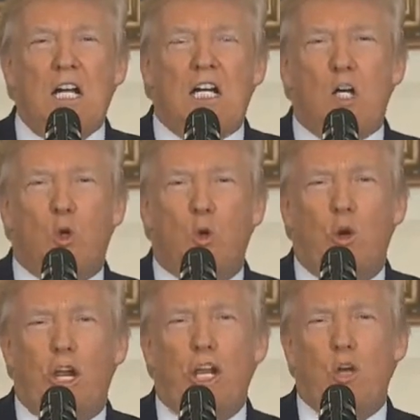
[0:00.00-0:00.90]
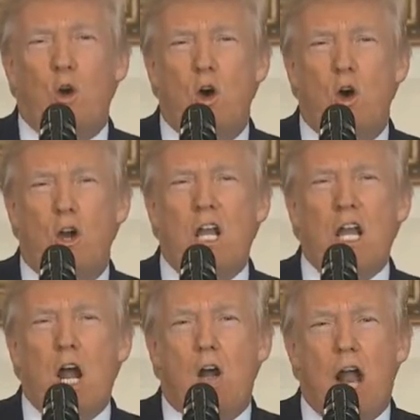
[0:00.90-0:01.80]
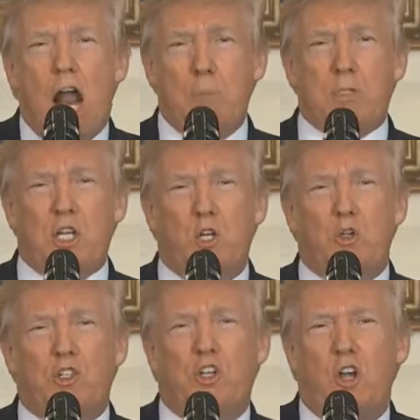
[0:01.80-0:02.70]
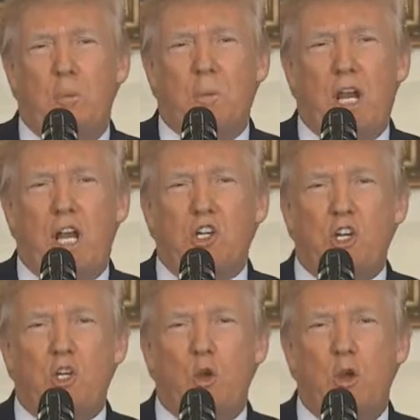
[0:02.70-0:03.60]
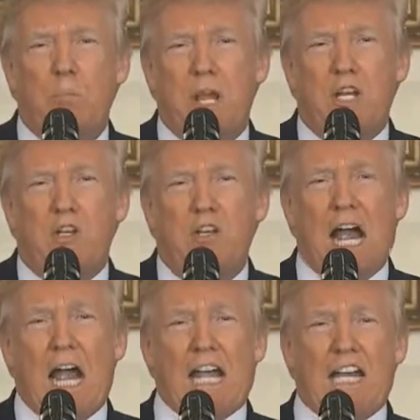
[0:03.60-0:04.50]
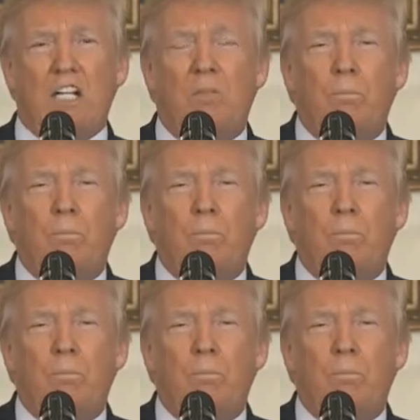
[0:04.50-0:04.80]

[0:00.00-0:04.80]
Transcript: agreed on our absolute determination to remain united